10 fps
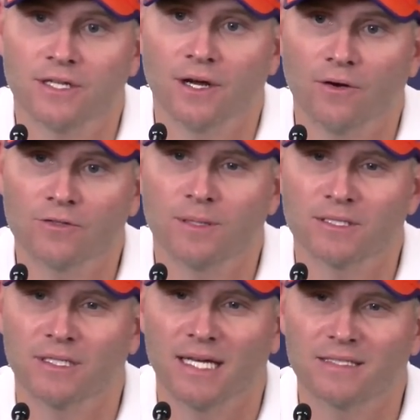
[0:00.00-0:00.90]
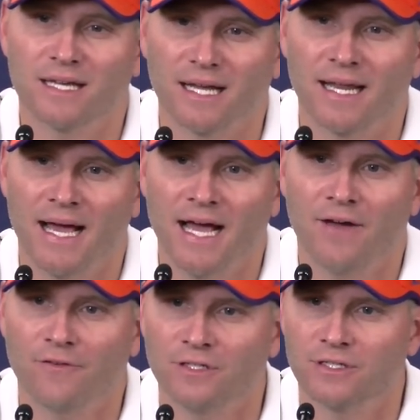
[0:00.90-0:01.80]
you know, especially in that second
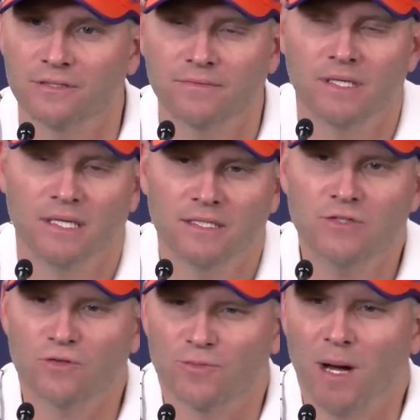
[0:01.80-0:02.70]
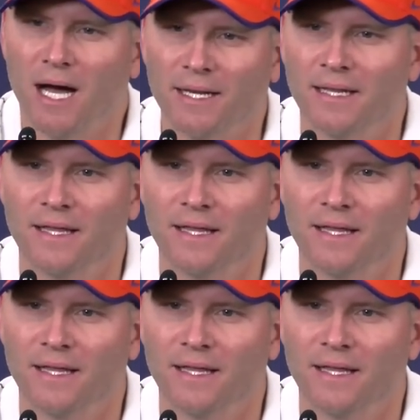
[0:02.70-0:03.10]
half and just responded.